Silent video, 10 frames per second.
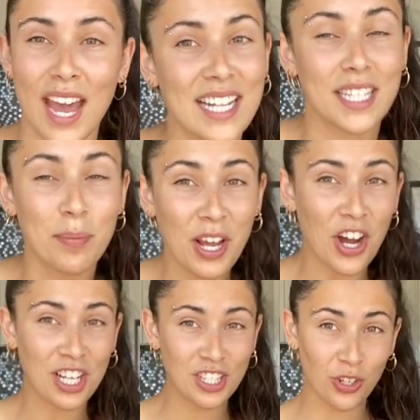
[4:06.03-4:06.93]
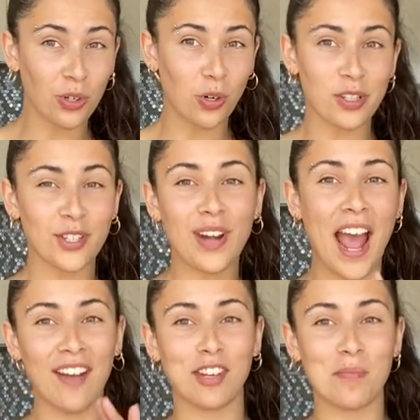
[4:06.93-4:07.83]
And to be honest, your goals don't
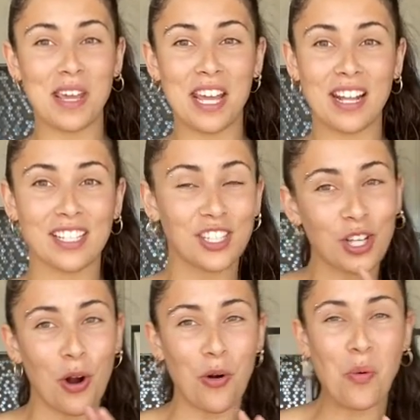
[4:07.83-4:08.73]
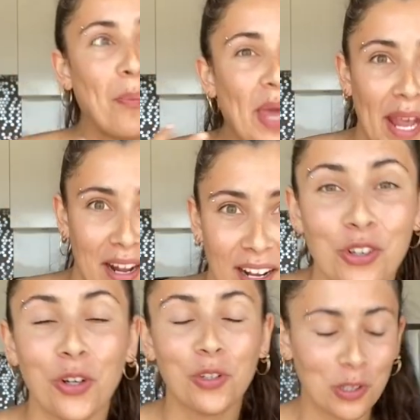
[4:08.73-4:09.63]
have to be so big.
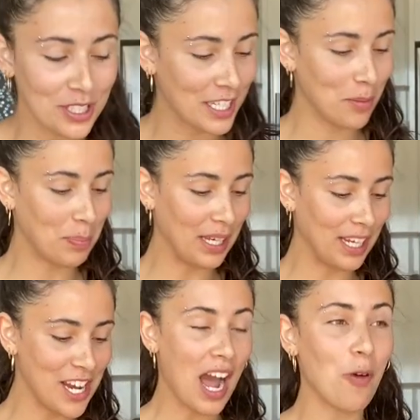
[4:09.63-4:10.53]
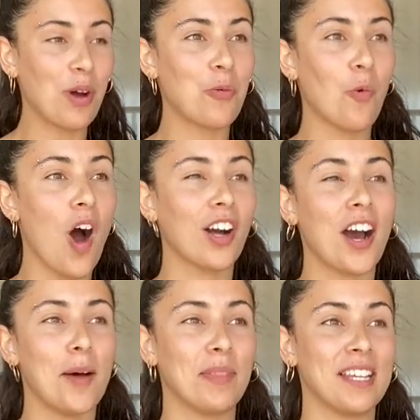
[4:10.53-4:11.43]
Your goals could be, I wanna walk
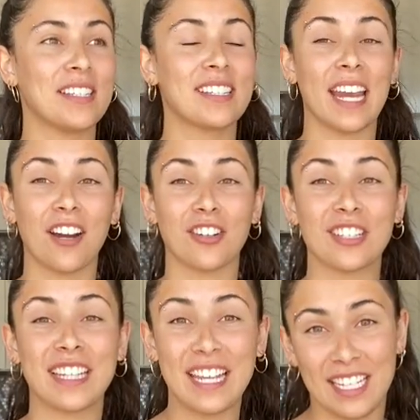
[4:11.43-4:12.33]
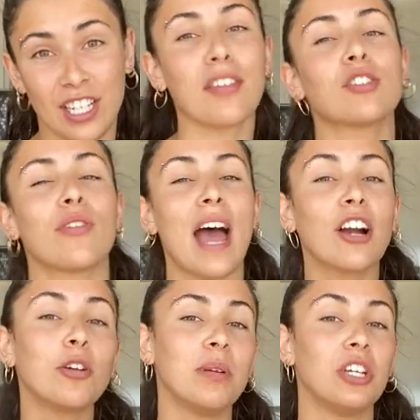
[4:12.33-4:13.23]
up the stairs easier. So that
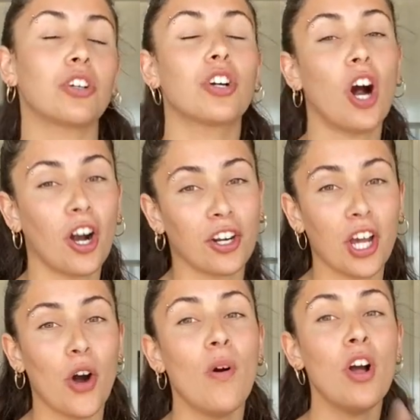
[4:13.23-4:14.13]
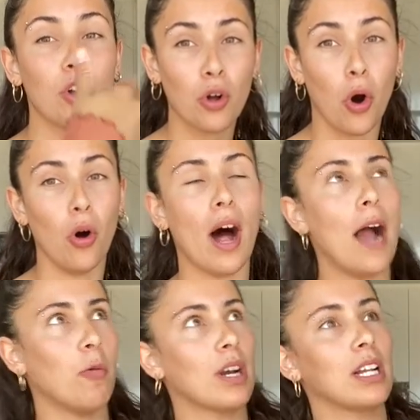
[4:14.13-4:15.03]
could be your cardio goal.
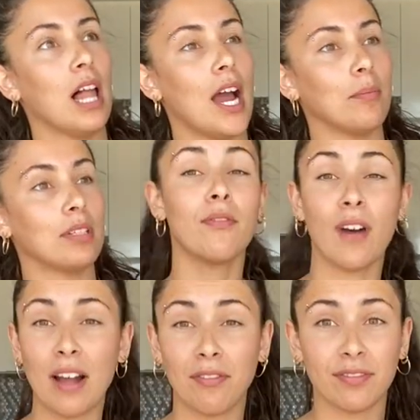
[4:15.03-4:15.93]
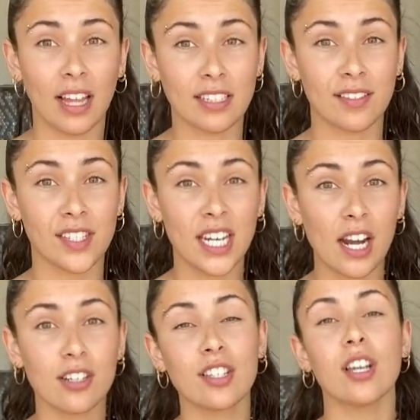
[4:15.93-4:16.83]
I wanna climb five flights of
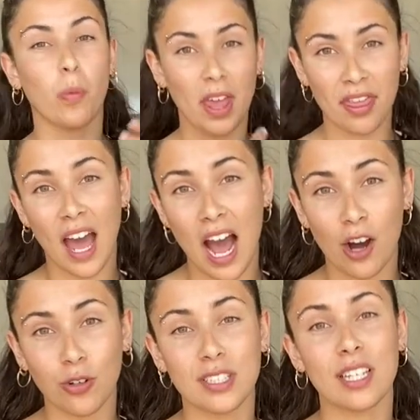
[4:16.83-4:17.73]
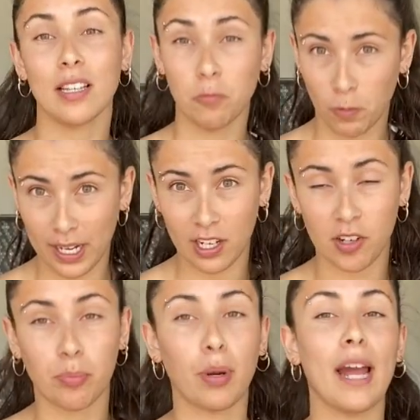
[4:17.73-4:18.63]
stairs without running out
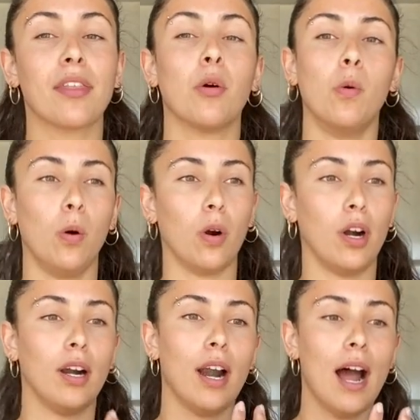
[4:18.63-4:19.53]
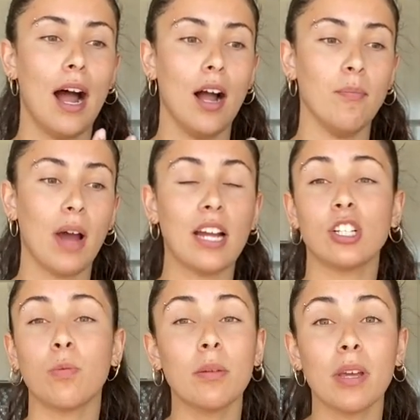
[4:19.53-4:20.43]
of breath, or um, I just
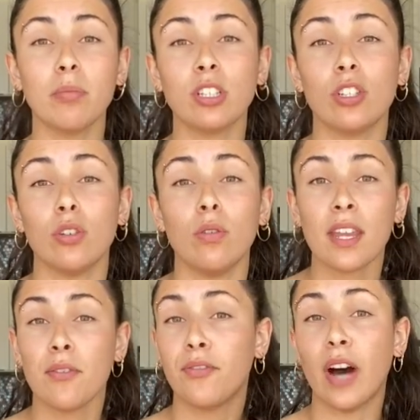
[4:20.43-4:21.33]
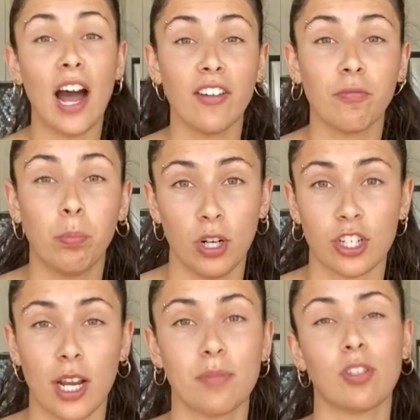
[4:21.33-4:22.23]
want to be able to do five push
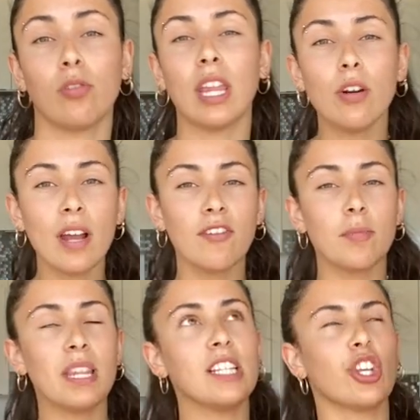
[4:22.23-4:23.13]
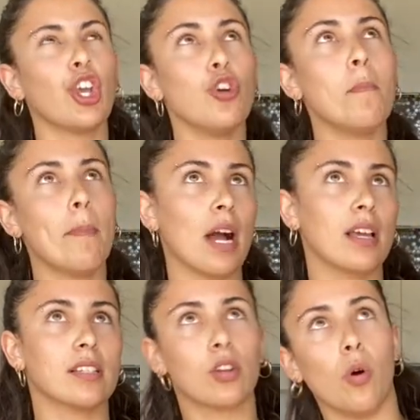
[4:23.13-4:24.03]
ups. So they don't have to be these
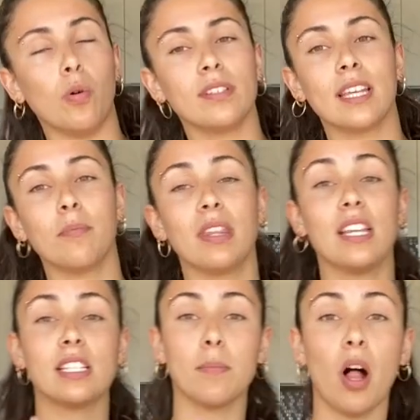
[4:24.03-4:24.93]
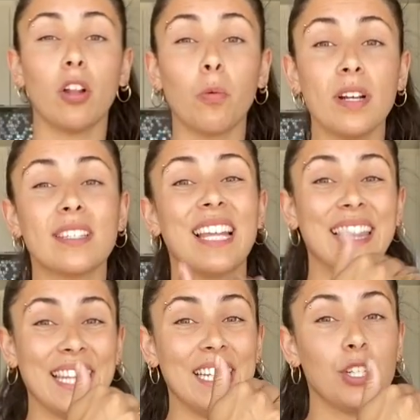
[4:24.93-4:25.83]
humongous goals, they can be these smaller ones that
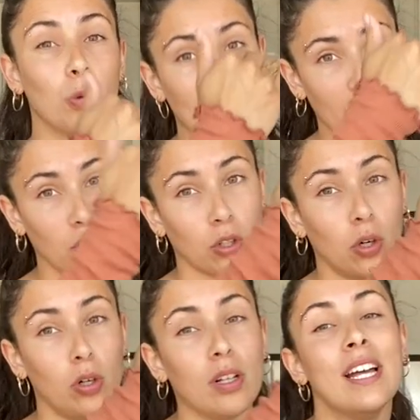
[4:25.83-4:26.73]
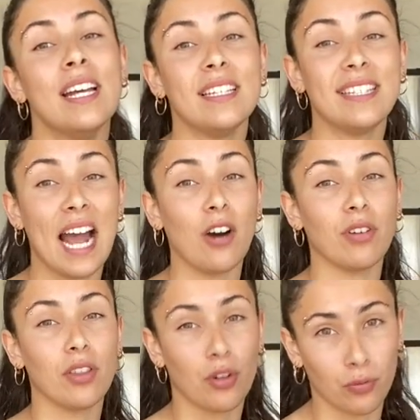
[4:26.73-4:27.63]
lead to a bigger goal
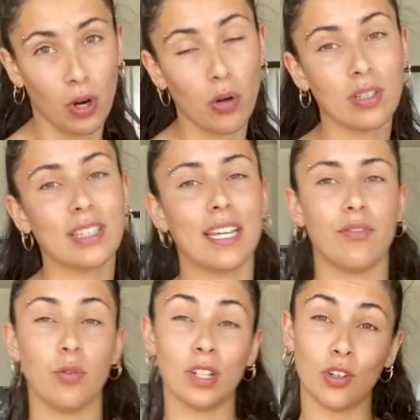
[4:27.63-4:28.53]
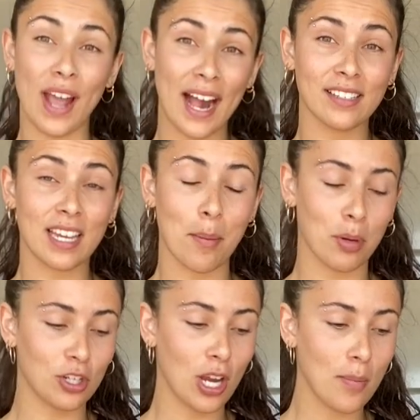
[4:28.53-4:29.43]
down the road. Like if you want to do handstand
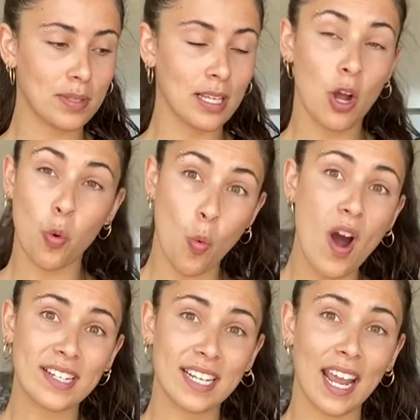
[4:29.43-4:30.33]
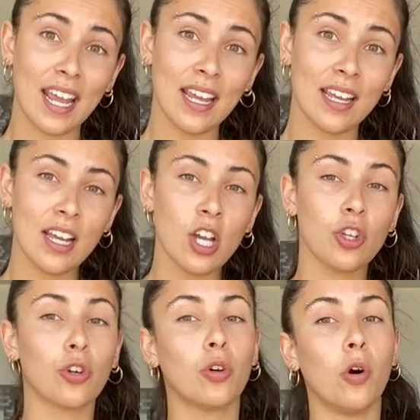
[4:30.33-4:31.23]
push ups one day,
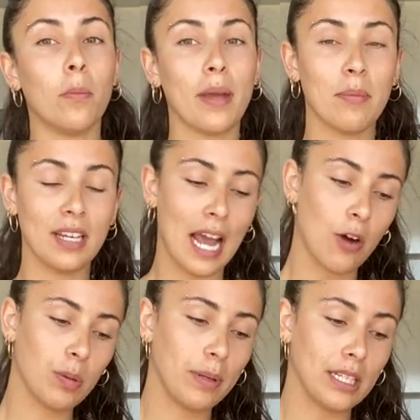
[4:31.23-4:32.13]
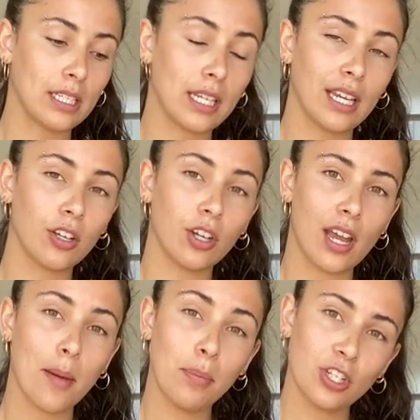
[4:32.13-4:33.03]
your goal maybe now would be to get good
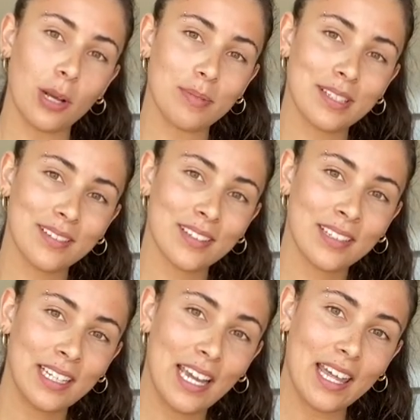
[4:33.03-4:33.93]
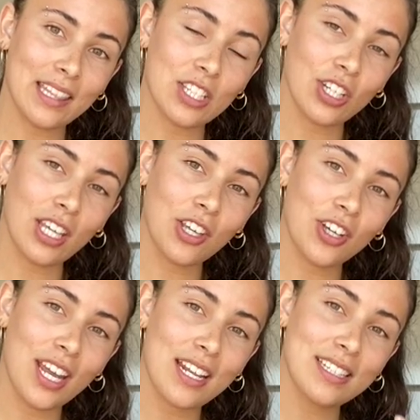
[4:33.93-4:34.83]
at push ups and to get good
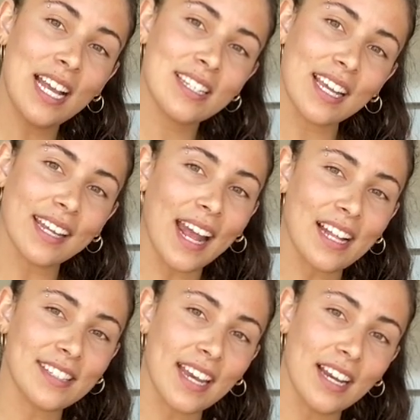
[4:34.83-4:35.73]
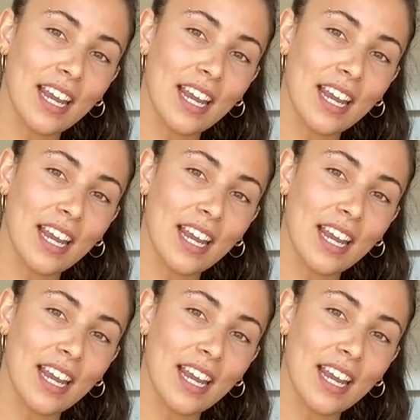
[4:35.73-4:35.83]
at a 10 second handstand.